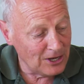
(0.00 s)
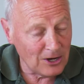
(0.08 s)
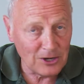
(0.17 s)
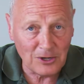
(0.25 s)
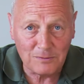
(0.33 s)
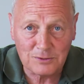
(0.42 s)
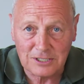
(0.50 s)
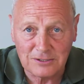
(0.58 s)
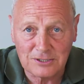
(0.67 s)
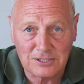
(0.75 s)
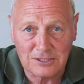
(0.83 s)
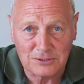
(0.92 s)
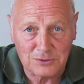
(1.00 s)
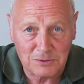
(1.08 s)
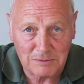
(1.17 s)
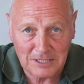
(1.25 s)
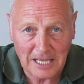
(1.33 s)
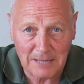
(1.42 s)
And obviously this doesn't
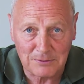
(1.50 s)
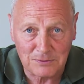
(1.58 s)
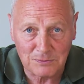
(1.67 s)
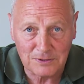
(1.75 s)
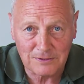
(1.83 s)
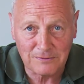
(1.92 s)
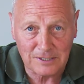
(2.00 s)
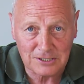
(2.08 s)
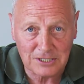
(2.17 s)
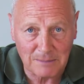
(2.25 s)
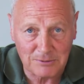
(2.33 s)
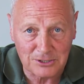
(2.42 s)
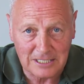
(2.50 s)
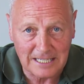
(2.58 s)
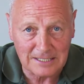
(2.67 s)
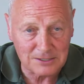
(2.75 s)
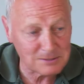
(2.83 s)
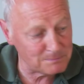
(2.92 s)
normally happen with a fixed aperture
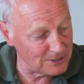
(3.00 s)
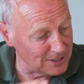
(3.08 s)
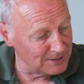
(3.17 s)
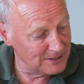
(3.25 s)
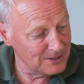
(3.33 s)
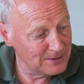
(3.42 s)
lens, but